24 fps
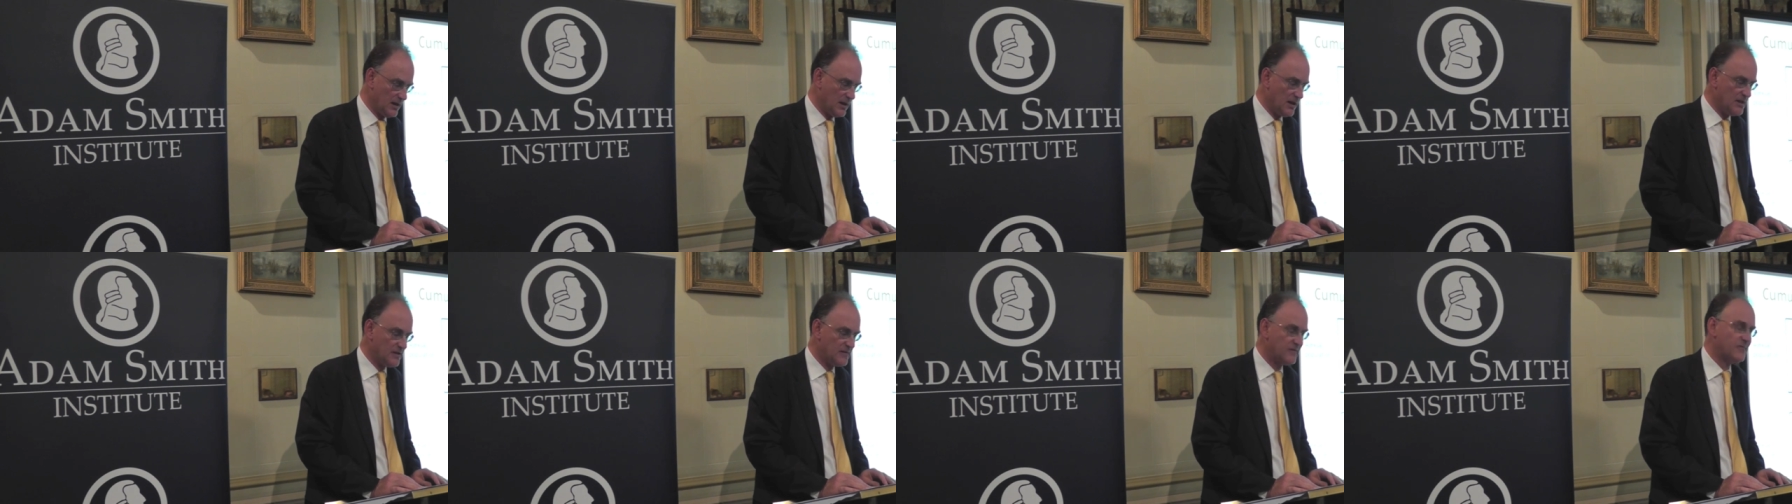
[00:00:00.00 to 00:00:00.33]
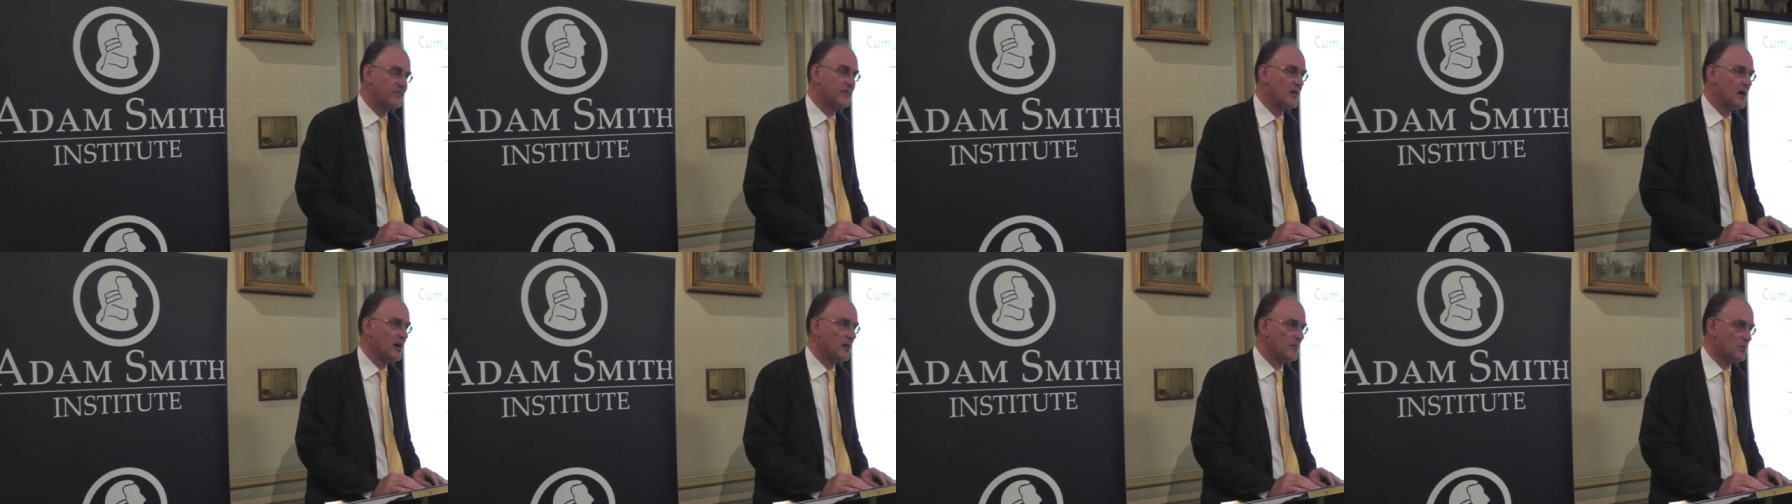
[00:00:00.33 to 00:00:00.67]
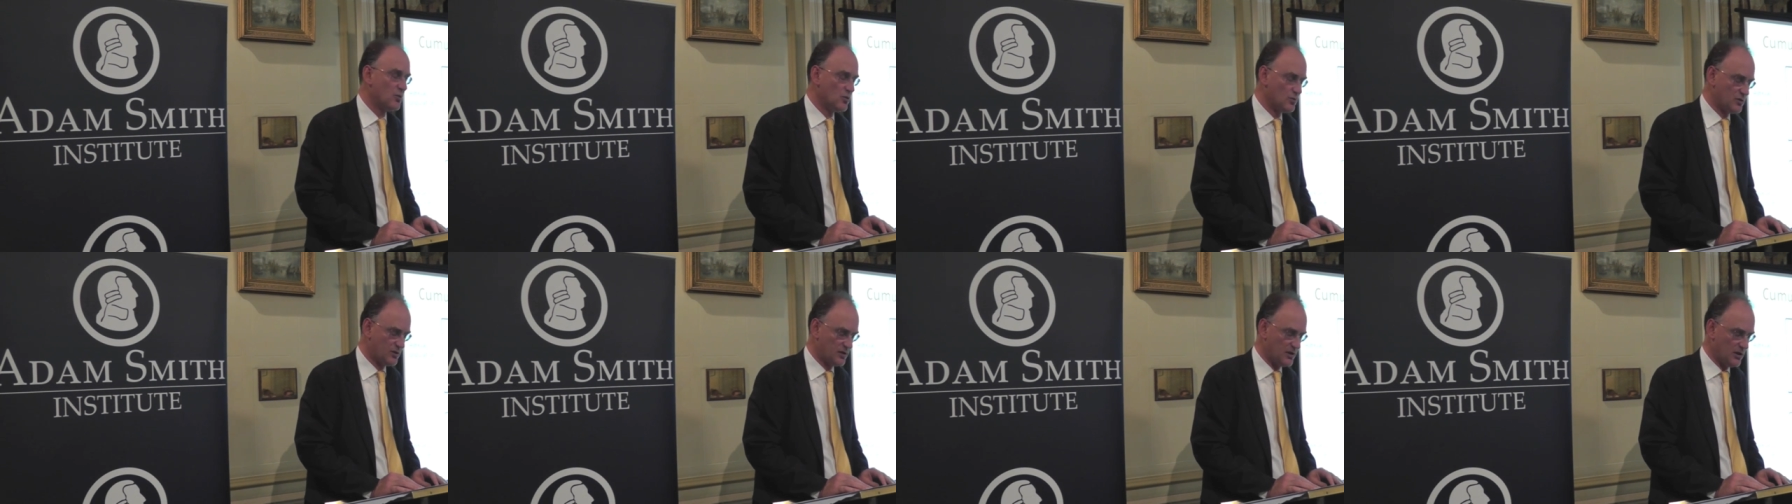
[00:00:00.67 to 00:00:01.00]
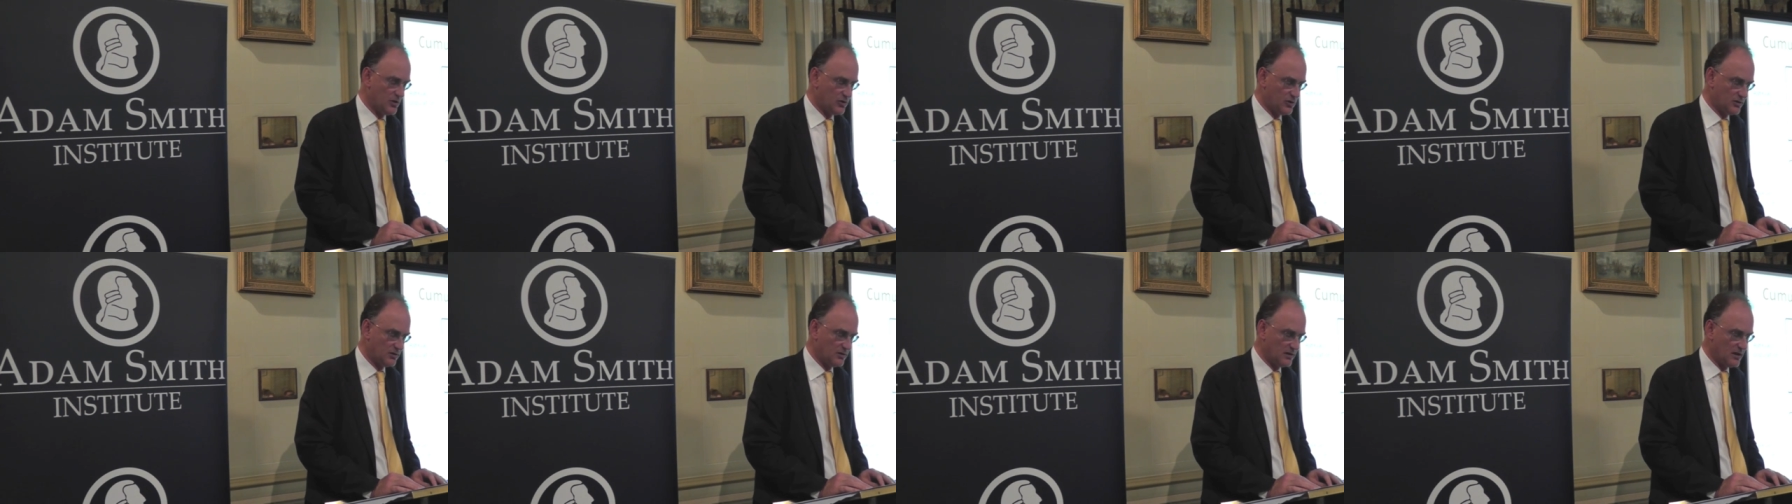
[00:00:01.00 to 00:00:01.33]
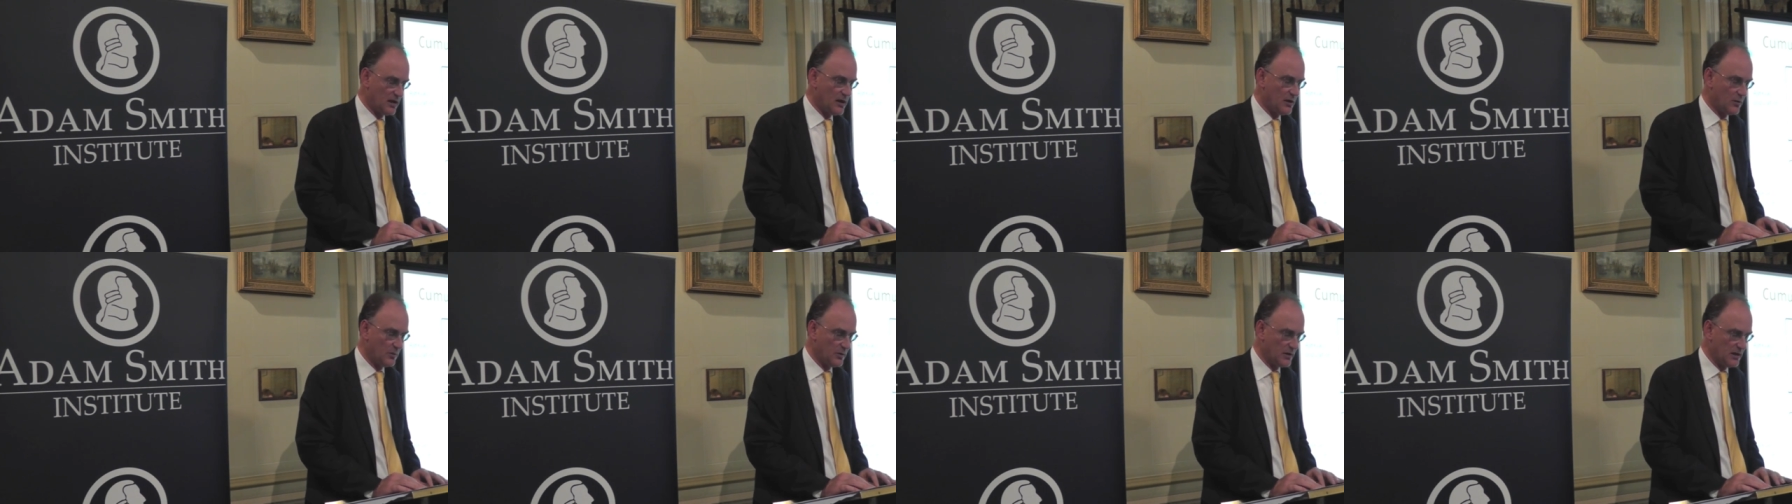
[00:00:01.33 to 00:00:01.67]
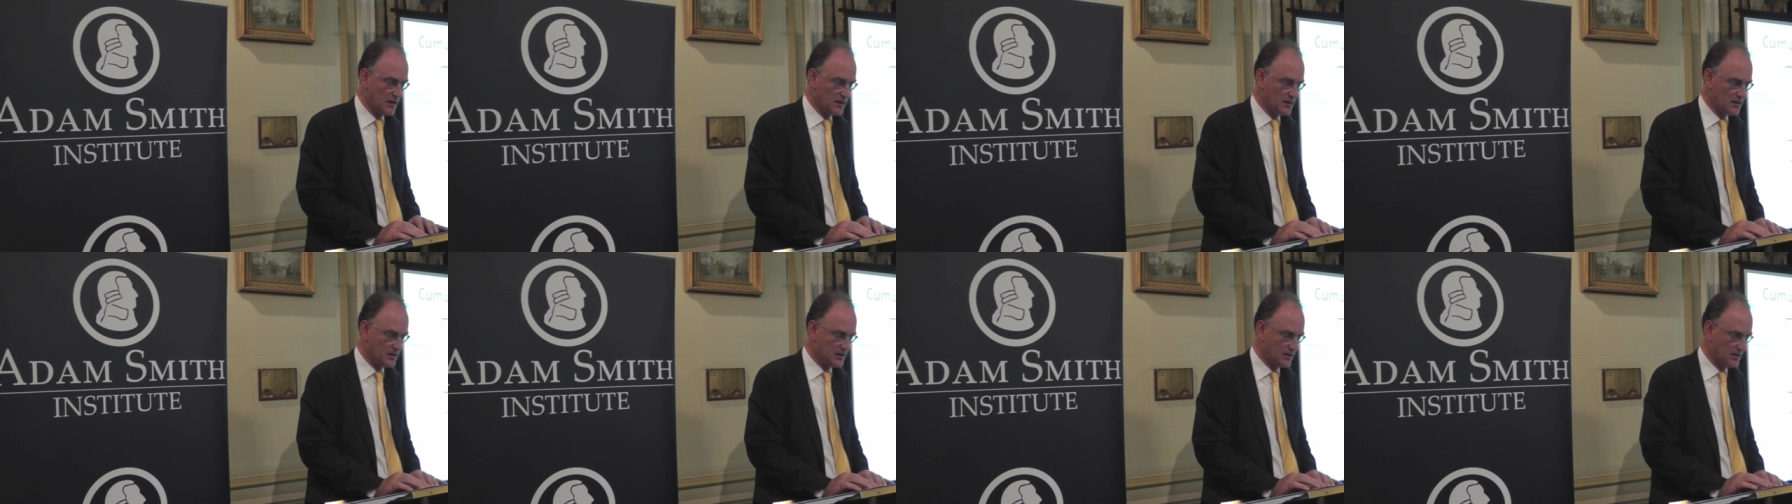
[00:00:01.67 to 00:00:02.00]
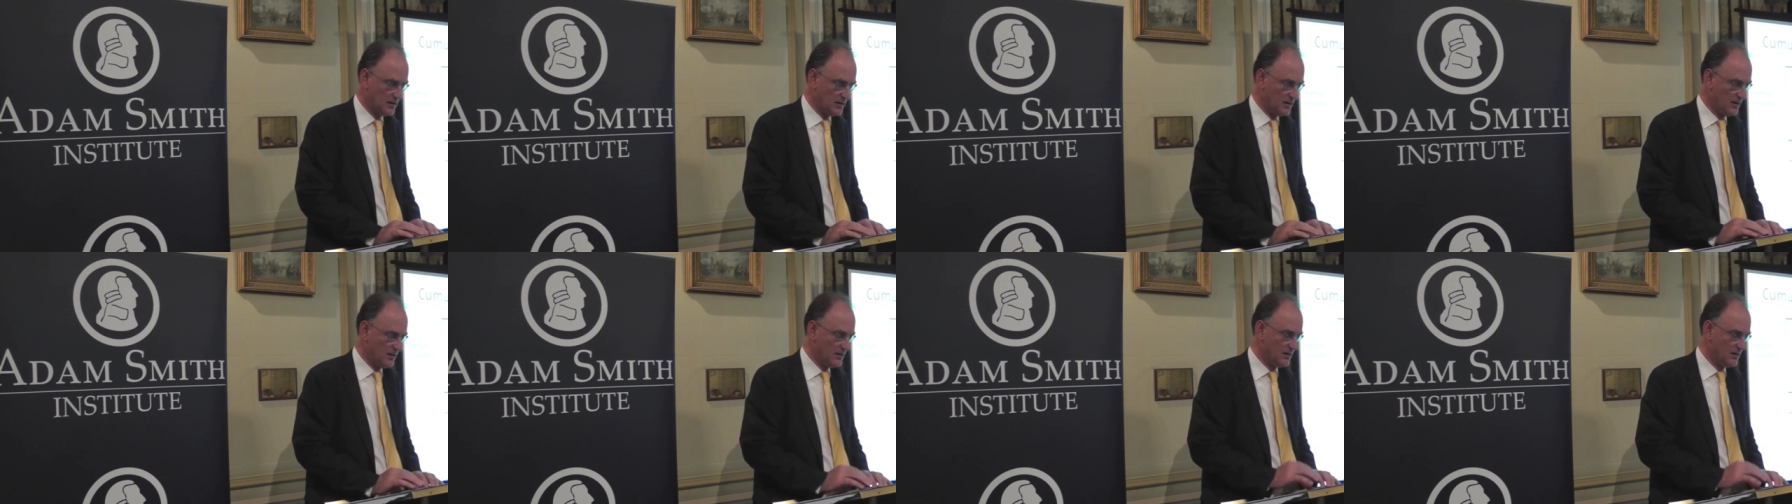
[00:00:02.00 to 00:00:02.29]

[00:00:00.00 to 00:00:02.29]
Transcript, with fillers: is far more social Darwinist